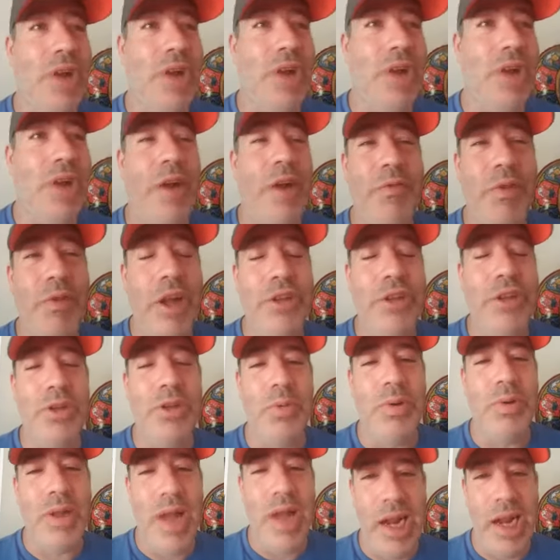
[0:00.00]
Chuck
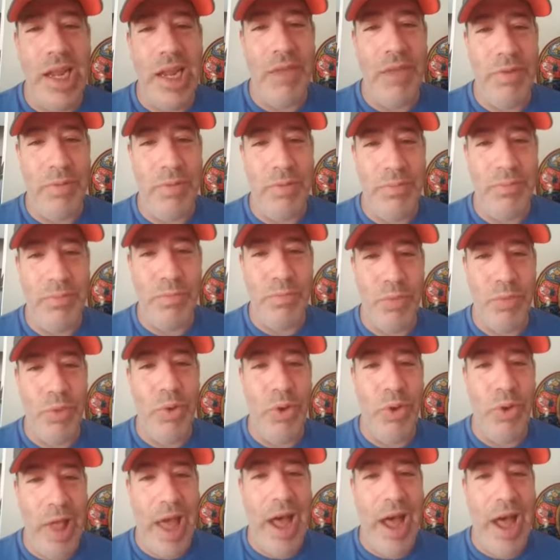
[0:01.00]
Fletcher would not even
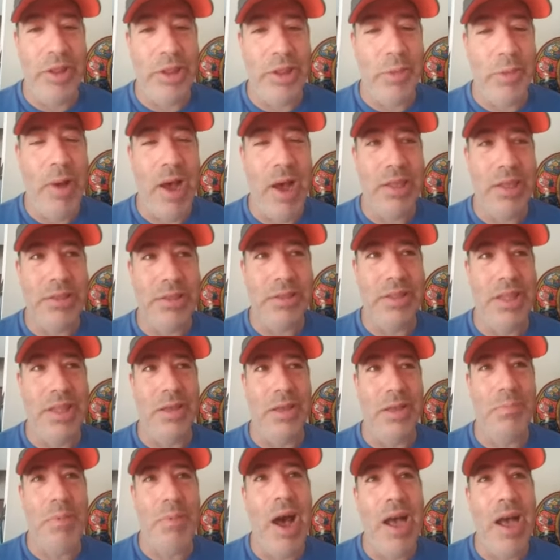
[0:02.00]
rule out the
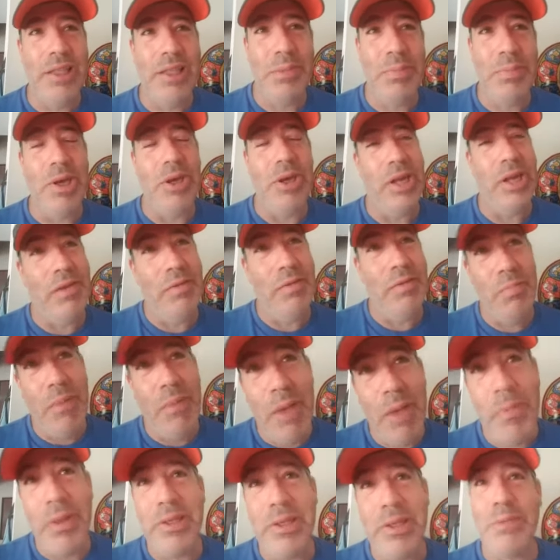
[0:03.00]
possibility, it
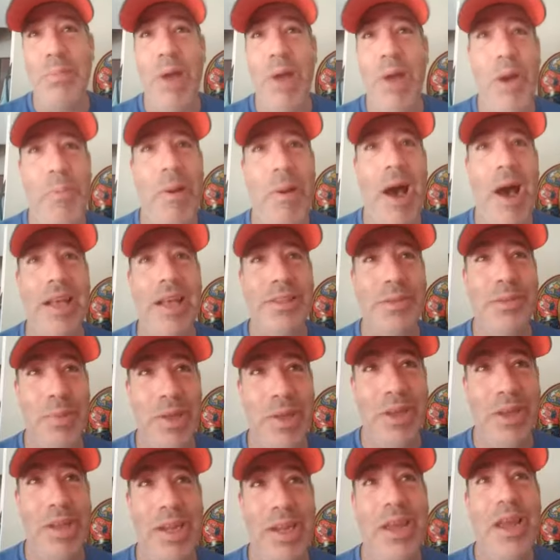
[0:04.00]
might be a small
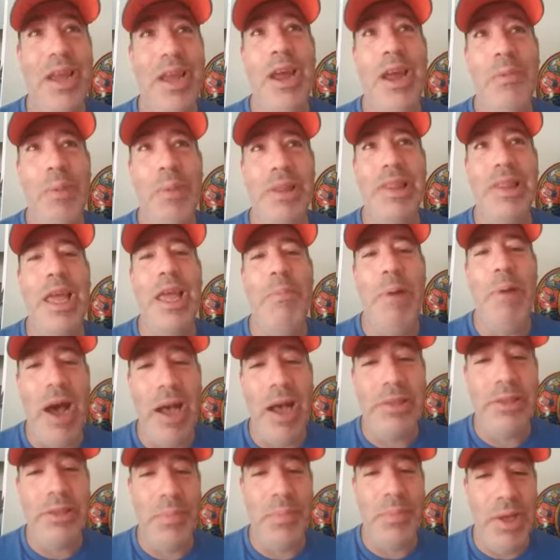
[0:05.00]
possibility, but the
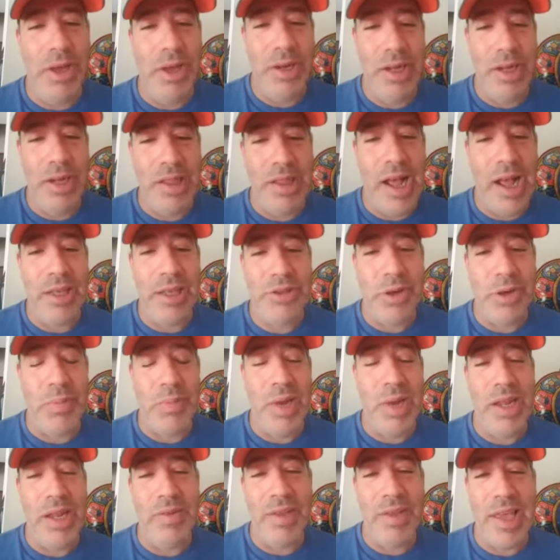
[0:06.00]
possibility that Oskar
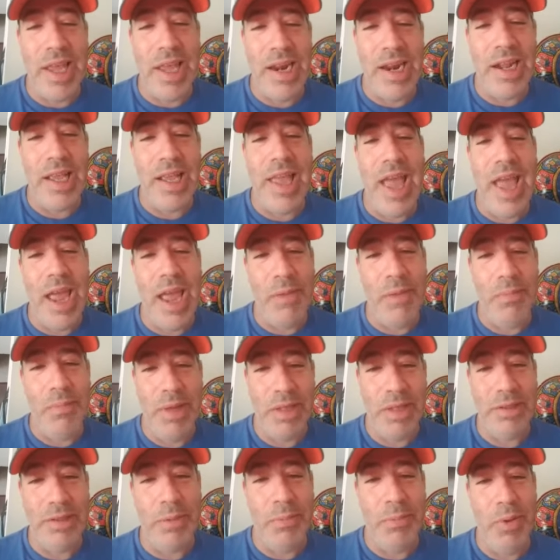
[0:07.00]
might even get in a game
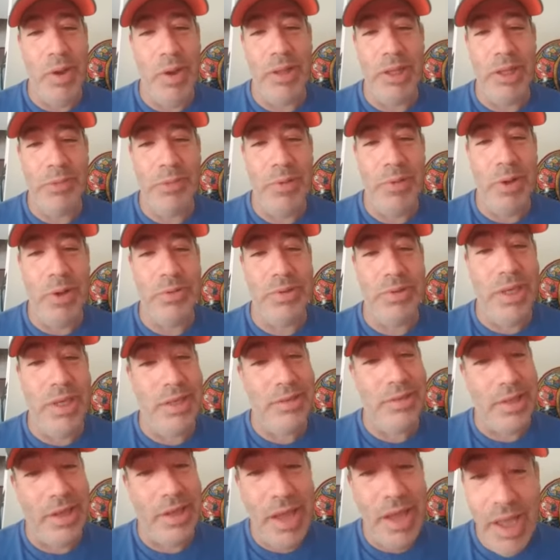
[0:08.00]
at some point in this
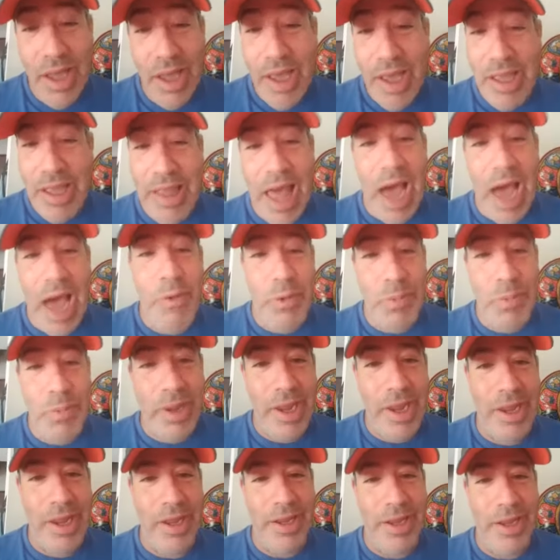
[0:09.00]
postseason. That would
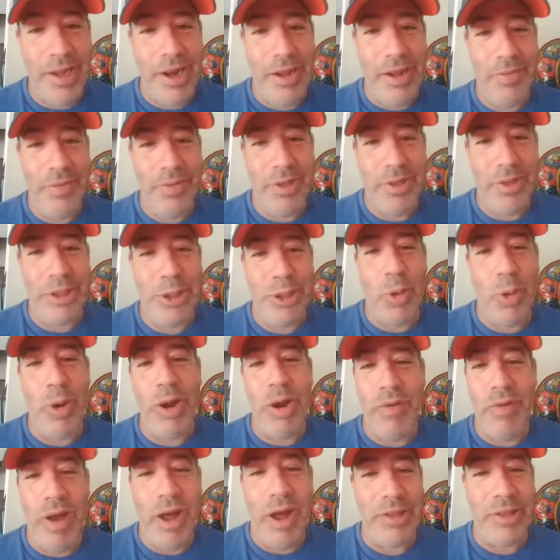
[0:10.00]
be, the story
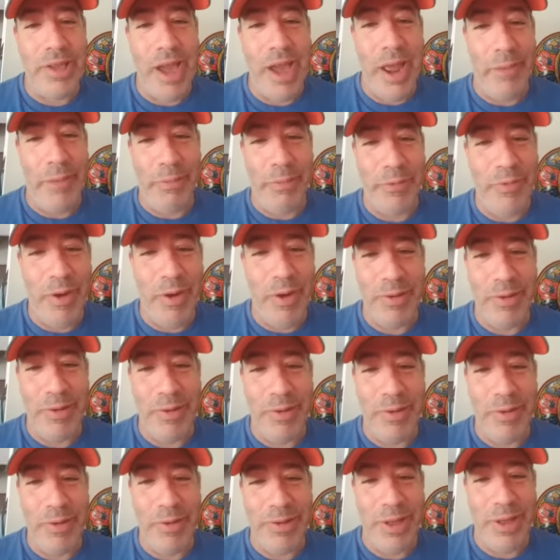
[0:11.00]
of all time as far as
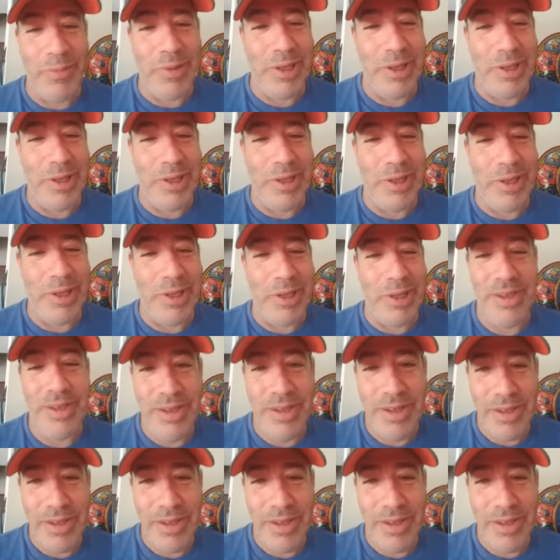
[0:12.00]
I'm concerned. It'd be amazing.